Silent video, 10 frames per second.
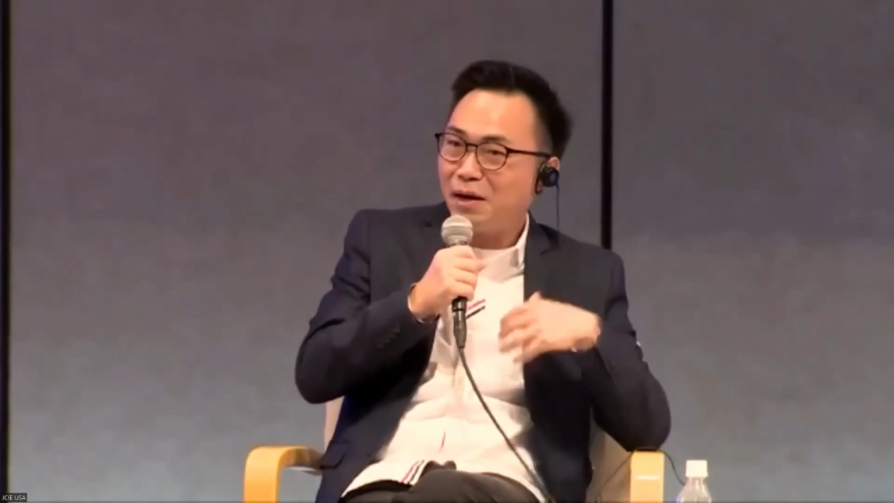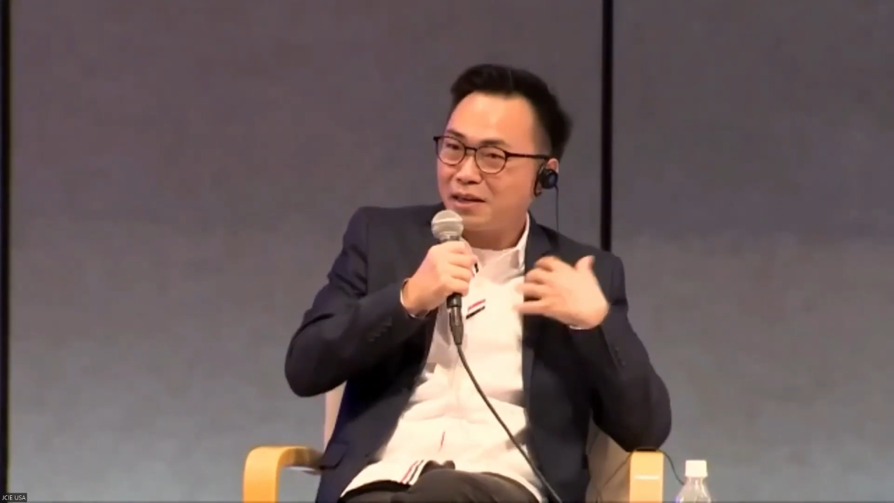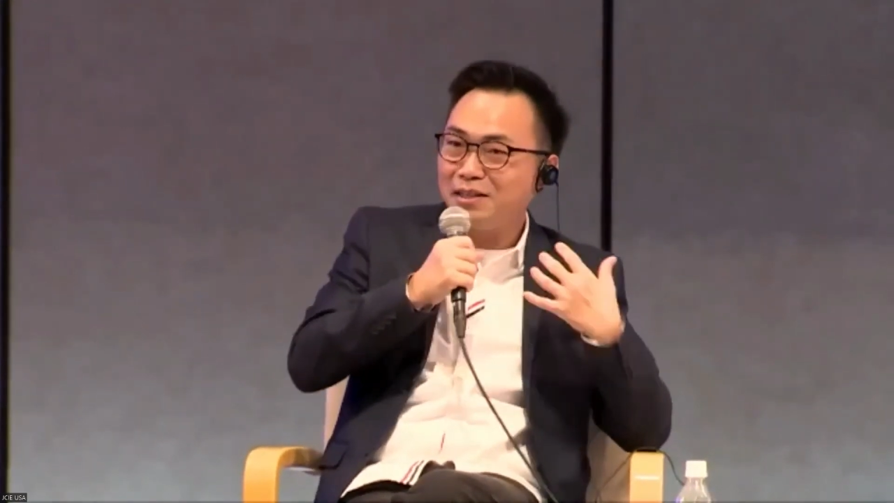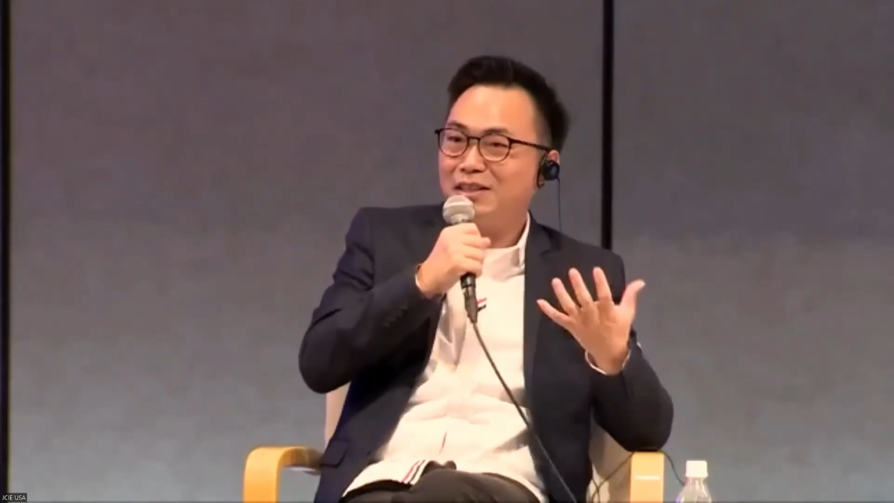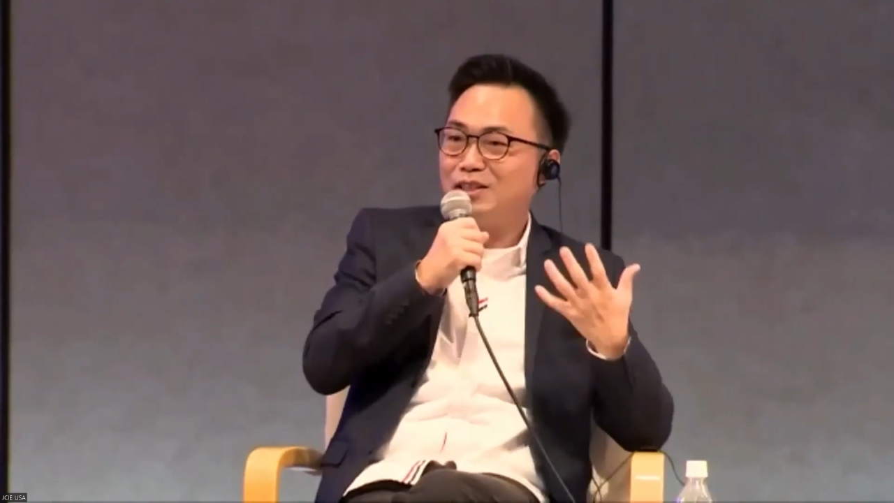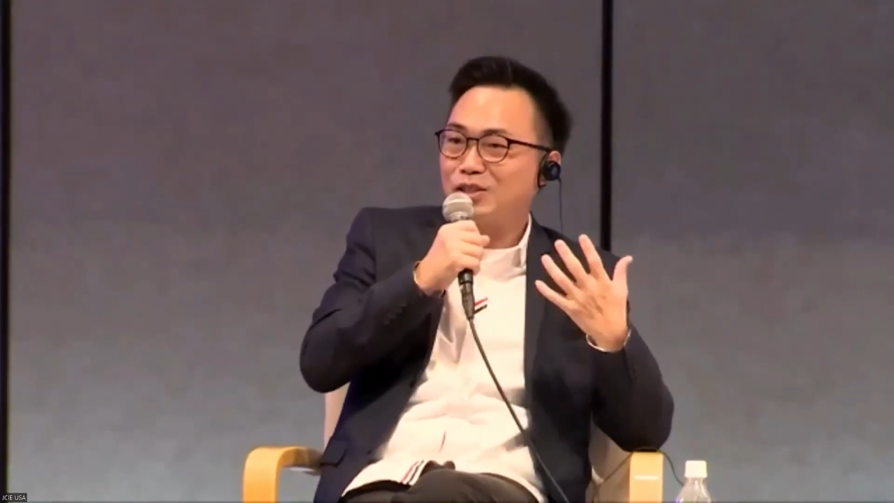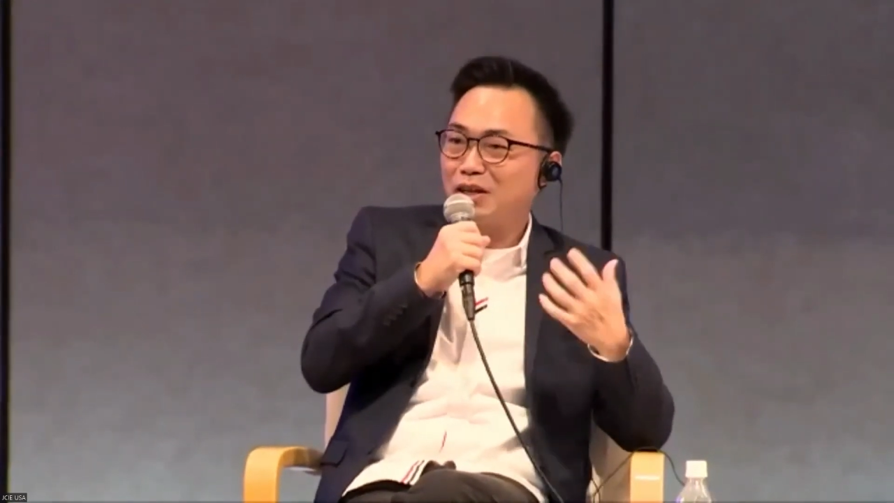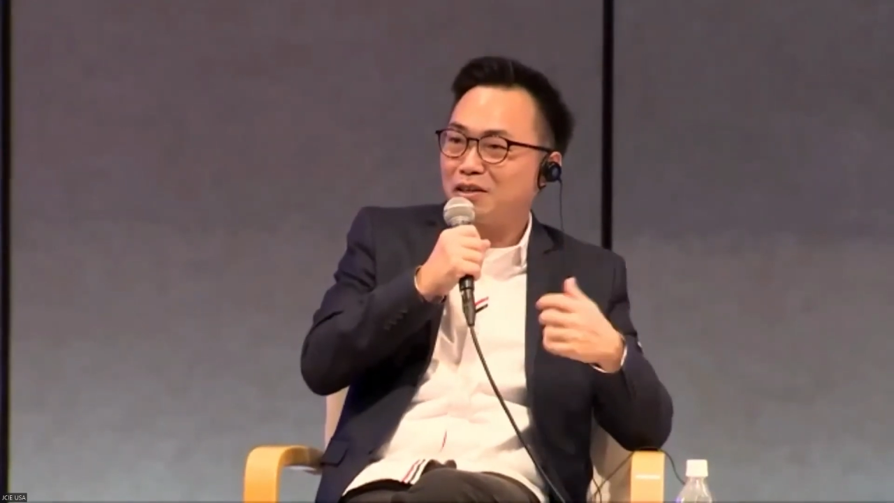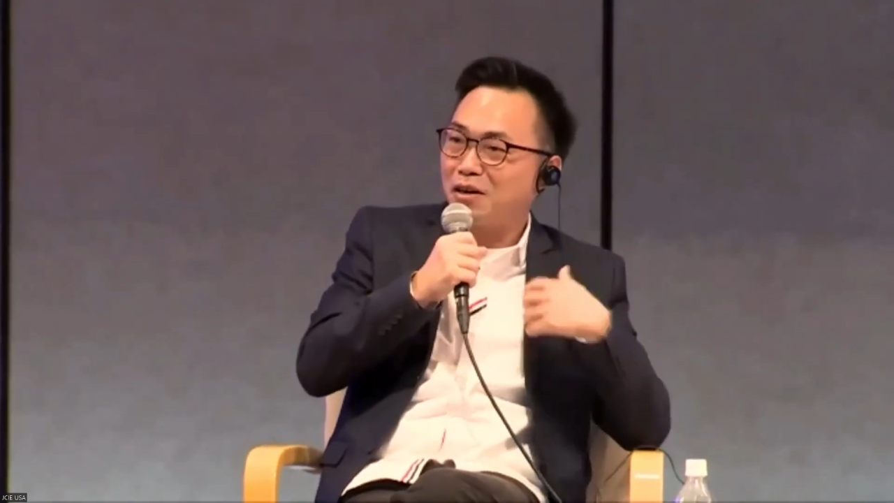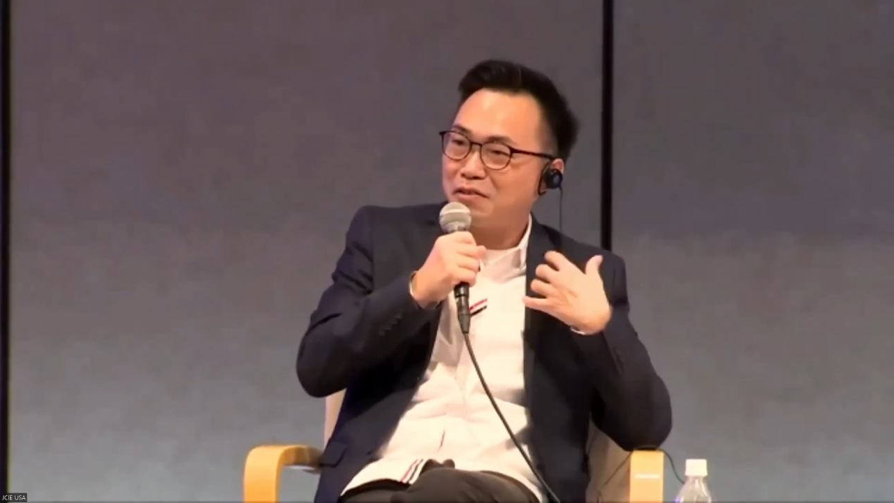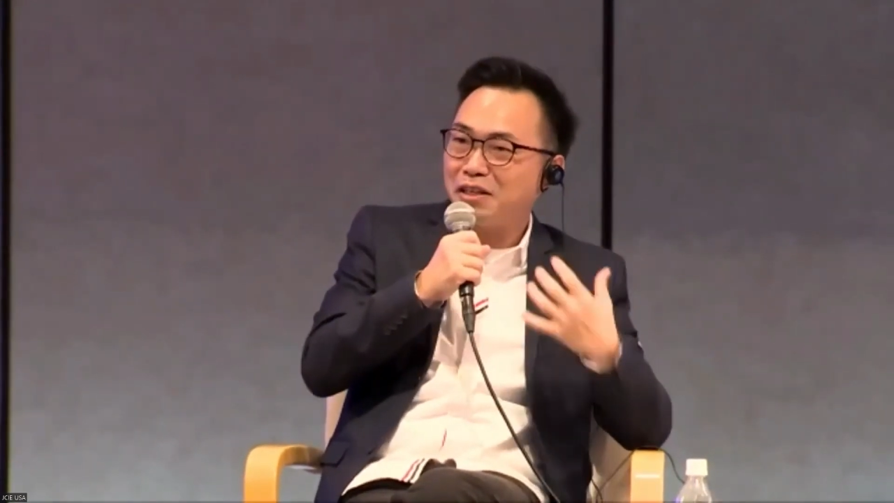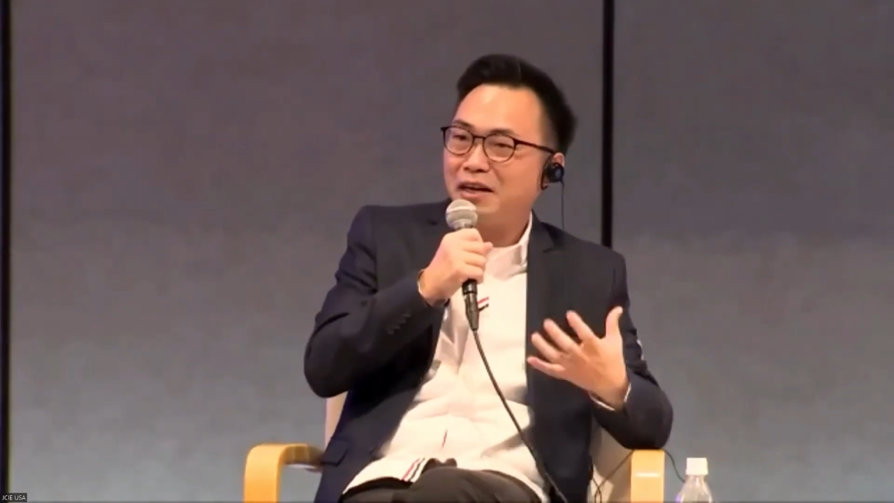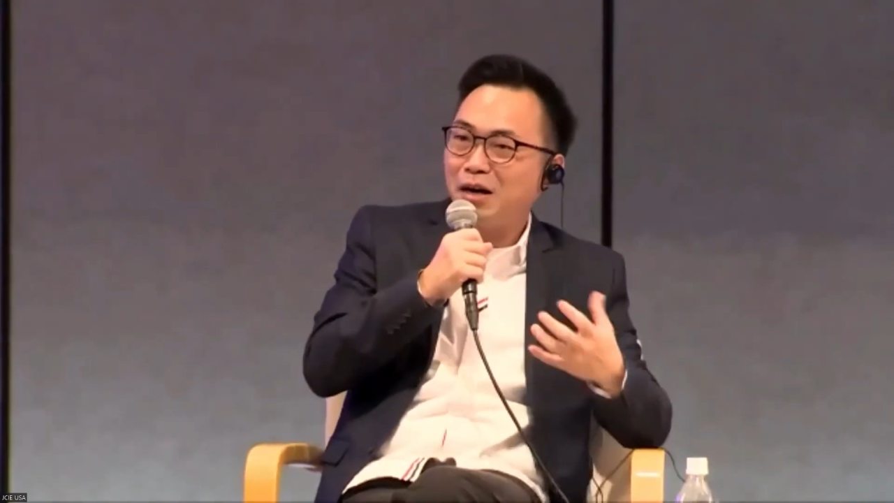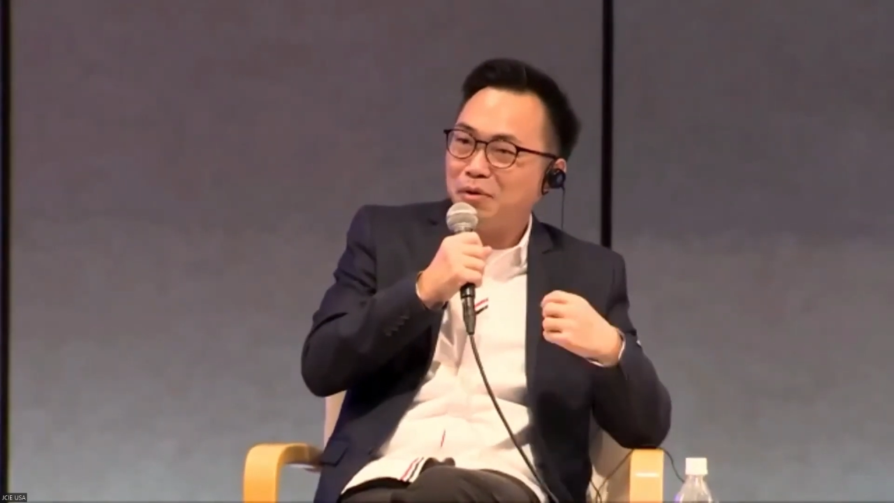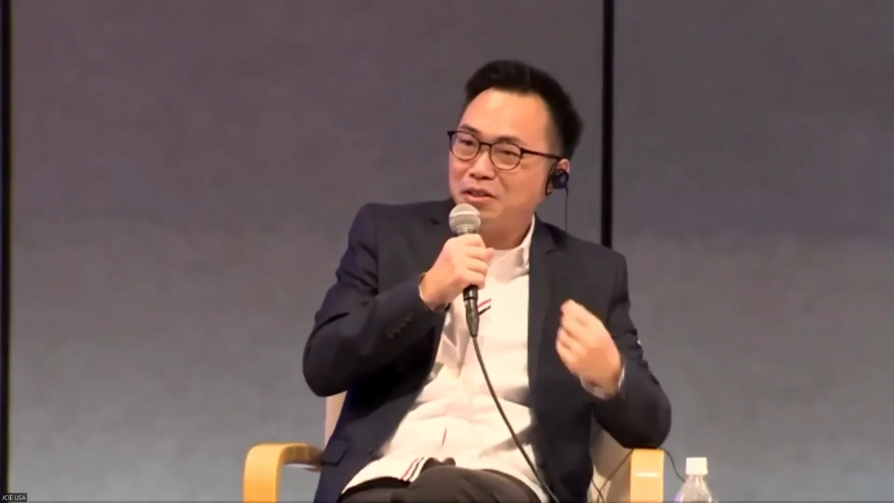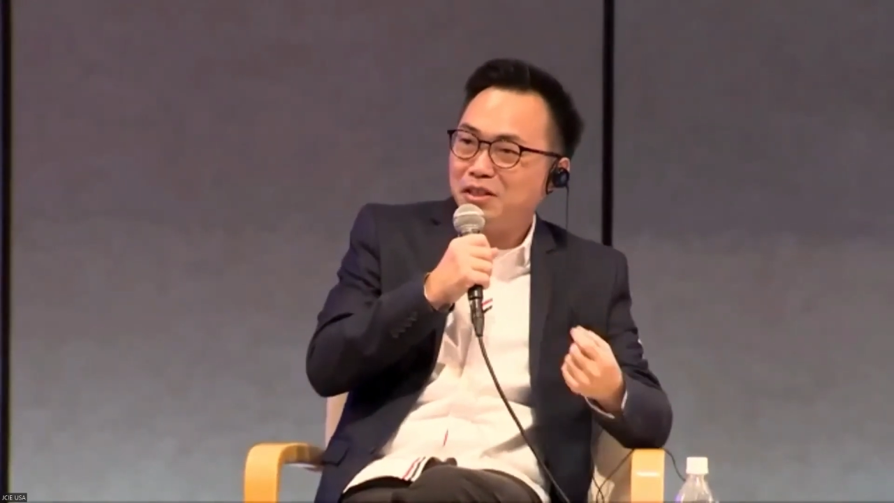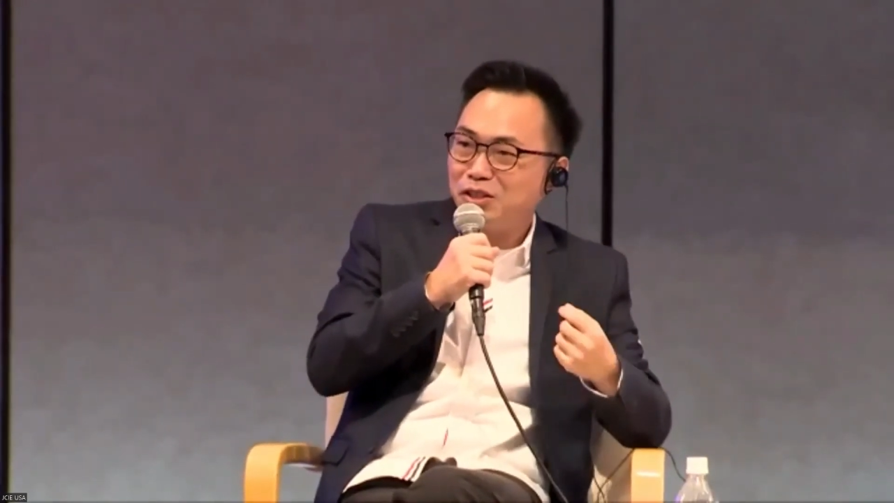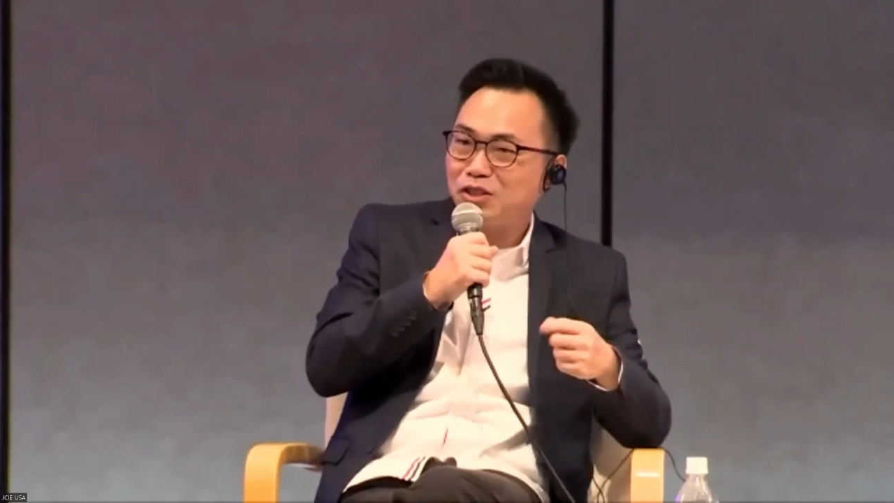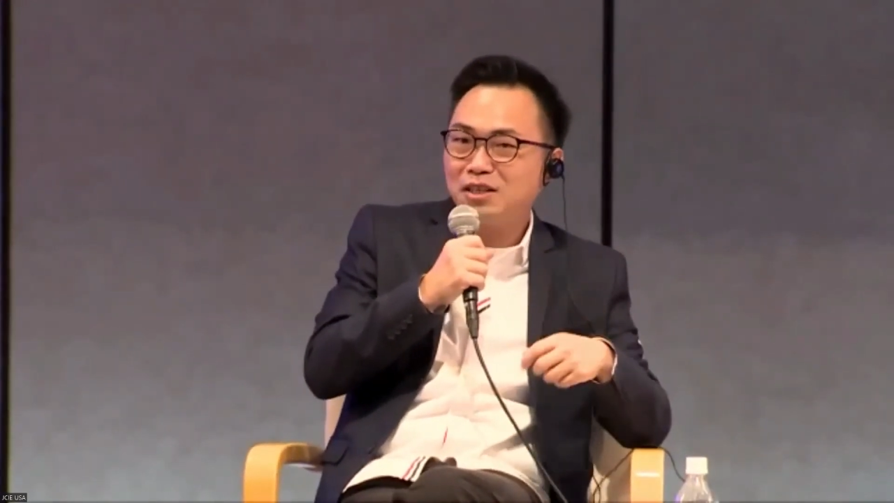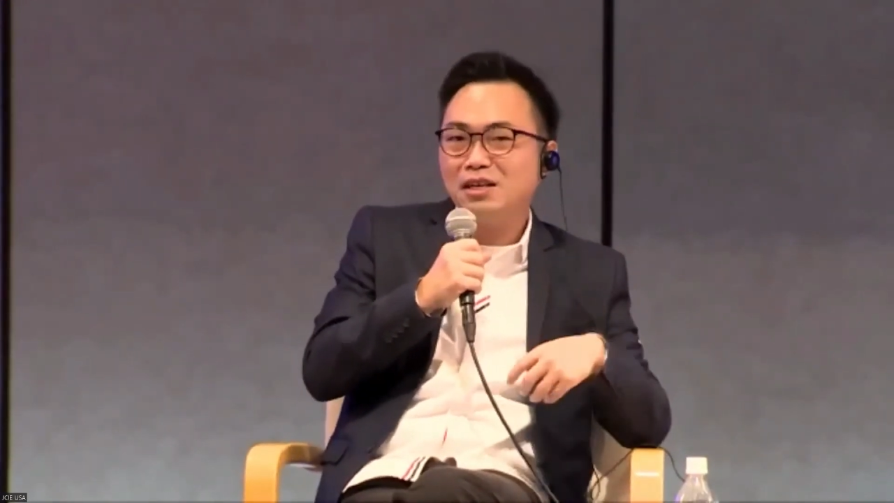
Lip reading: I can teach calligraphy, they come and teach.